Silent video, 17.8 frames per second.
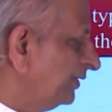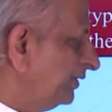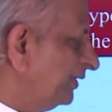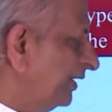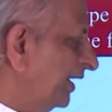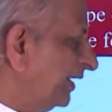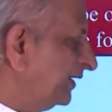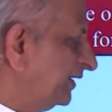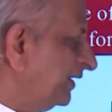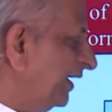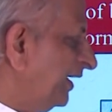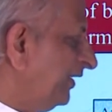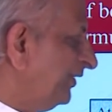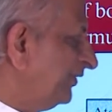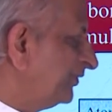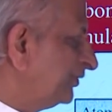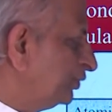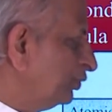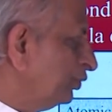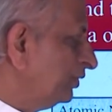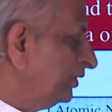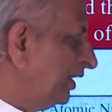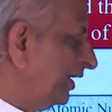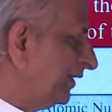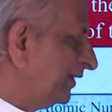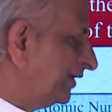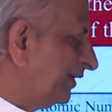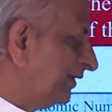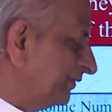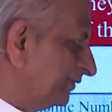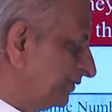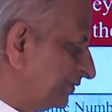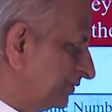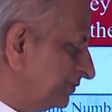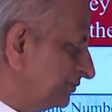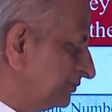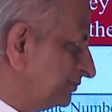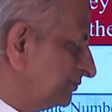that gains 2 electrons.